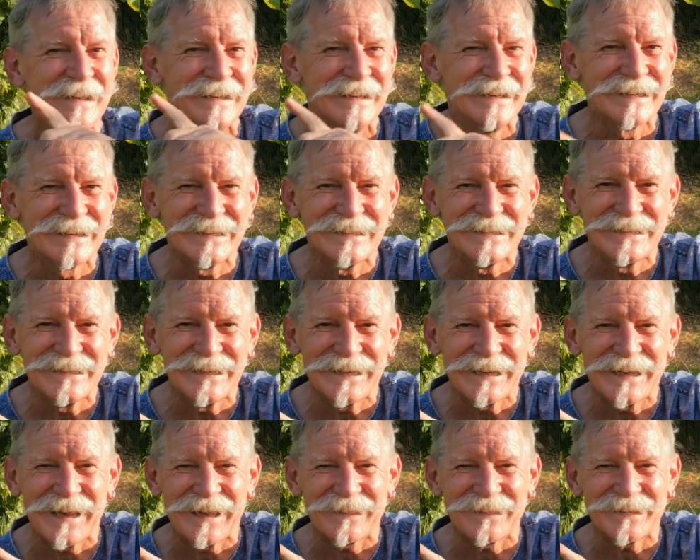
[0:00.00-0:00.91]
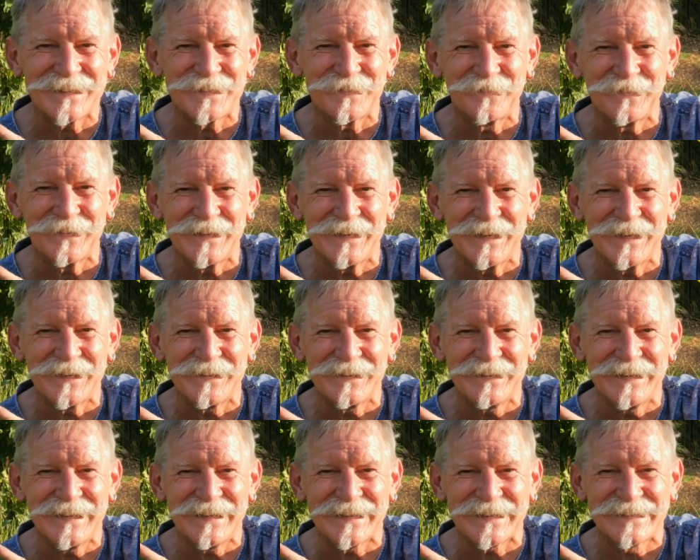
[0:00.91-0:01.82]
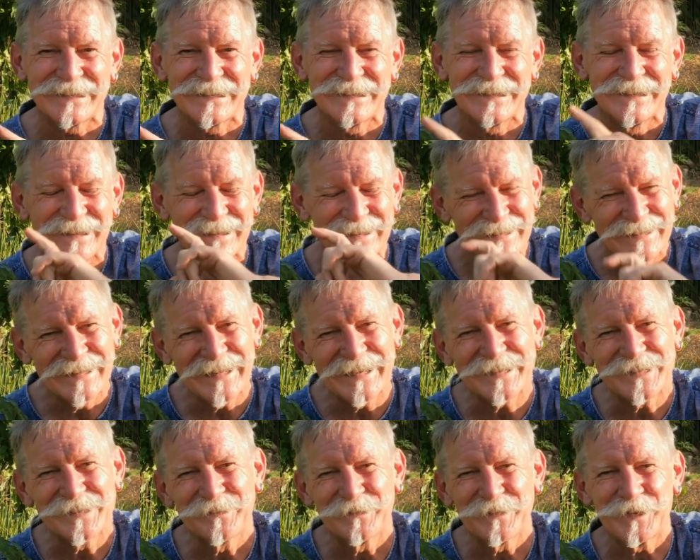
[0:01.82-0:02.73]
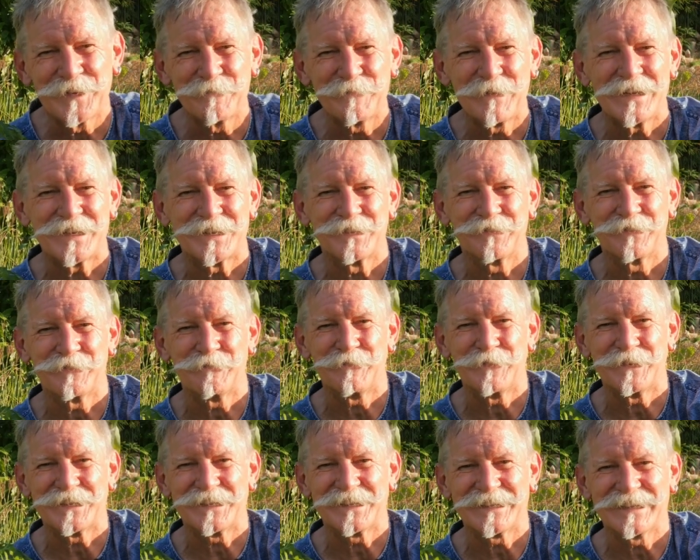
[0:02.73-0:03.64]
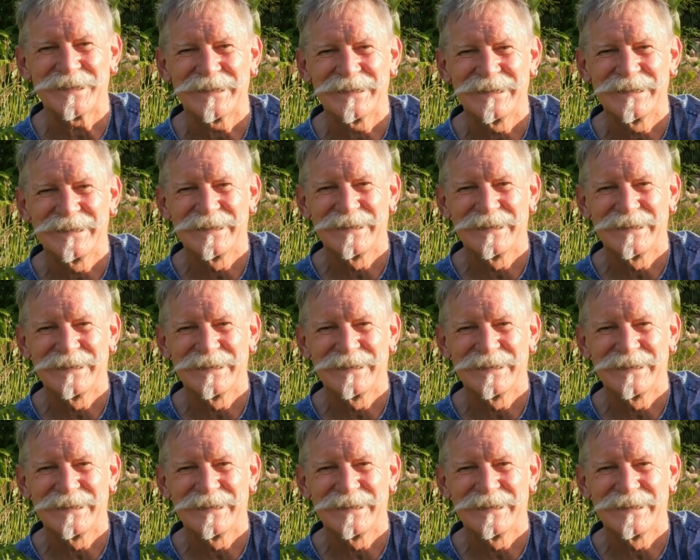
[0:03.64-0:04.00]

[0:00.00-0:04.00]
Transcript: you can check out this video next. Thanks very much for watching.